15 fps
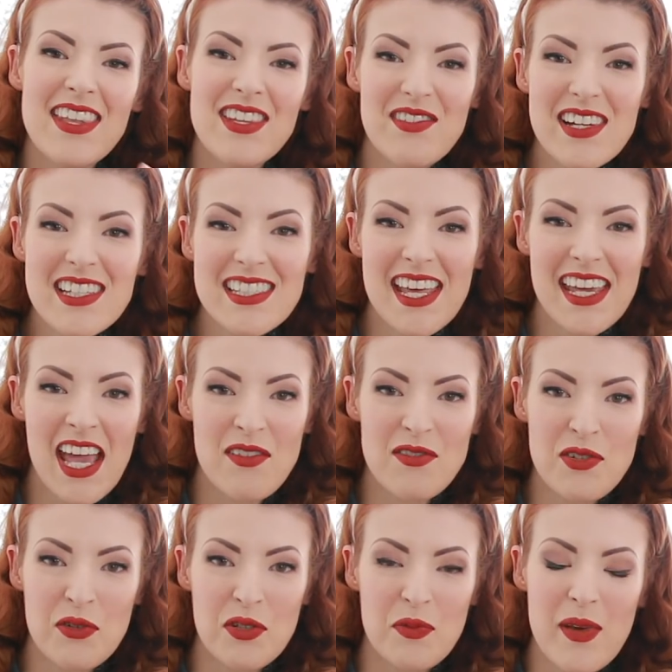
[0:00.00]
And the reason they came
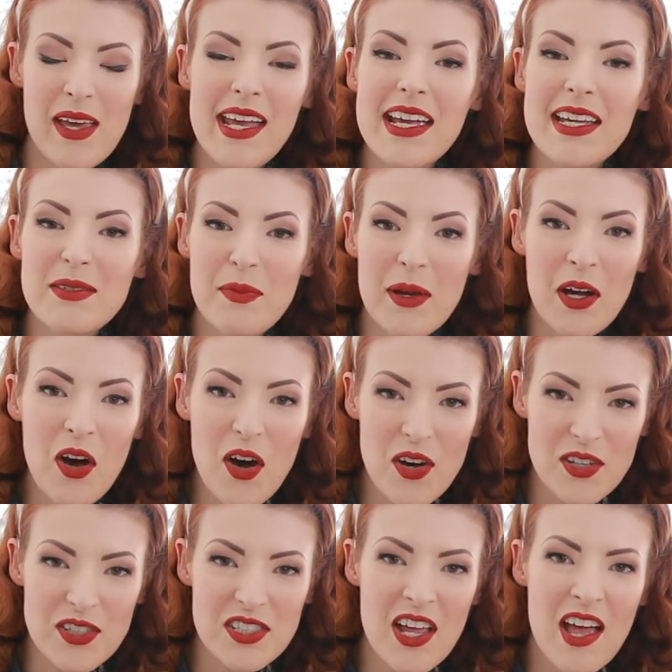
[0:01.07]
to talk to me is
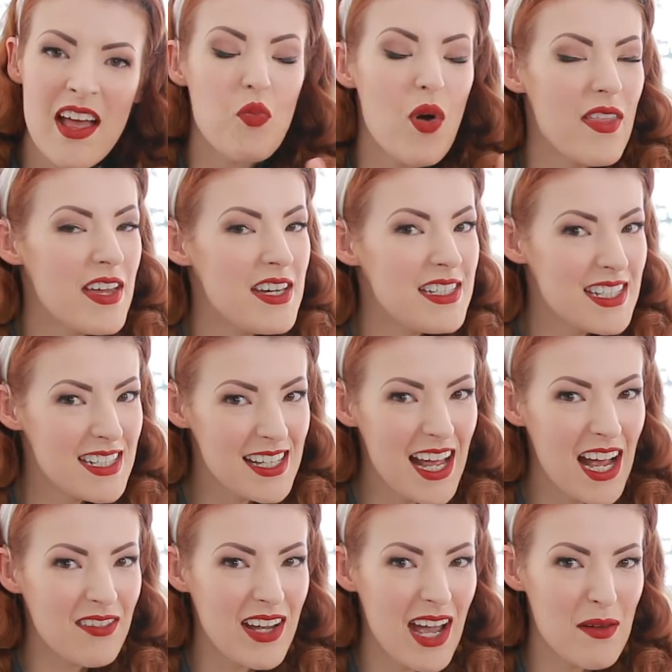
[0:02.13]
because where they
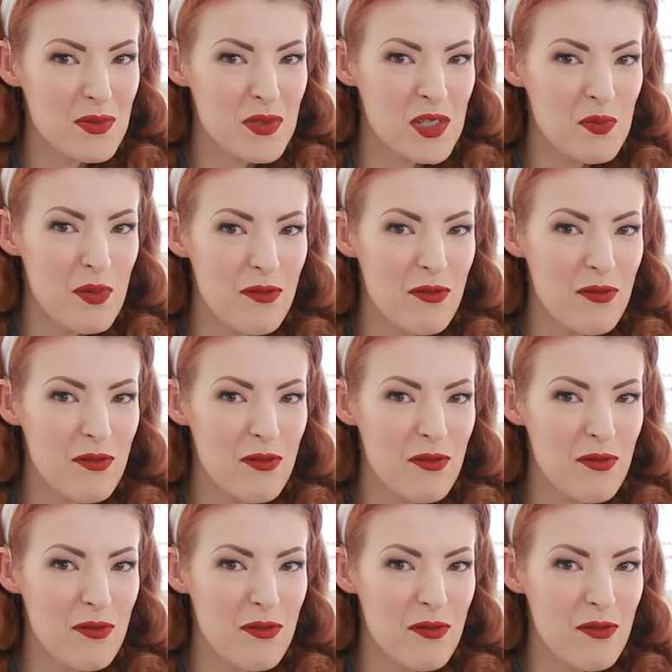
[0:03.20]
didn't have captions